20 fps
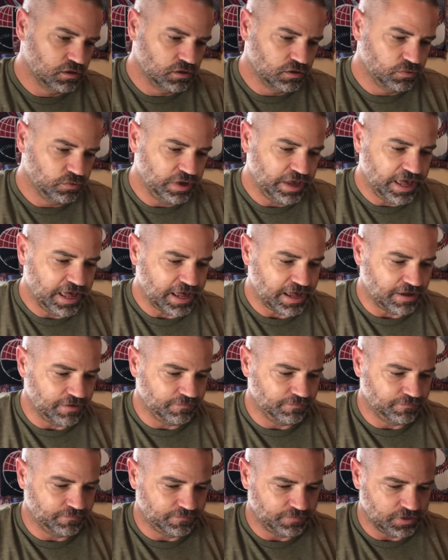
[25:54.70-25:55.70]
We have,
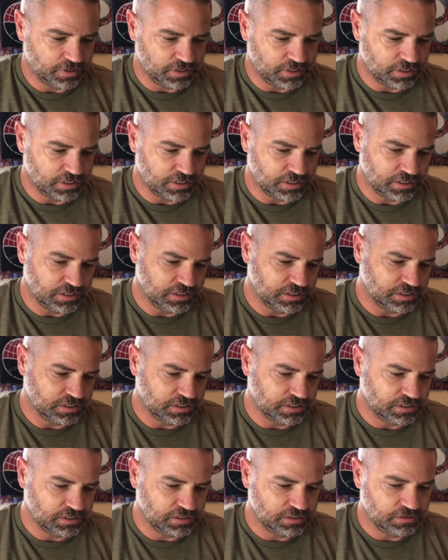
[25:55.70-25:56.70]

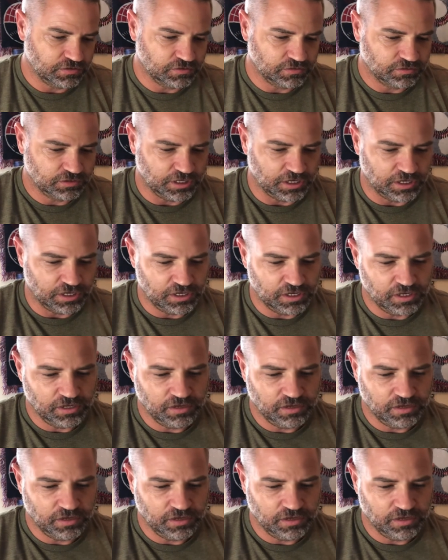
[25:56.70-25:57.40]
uh, okay.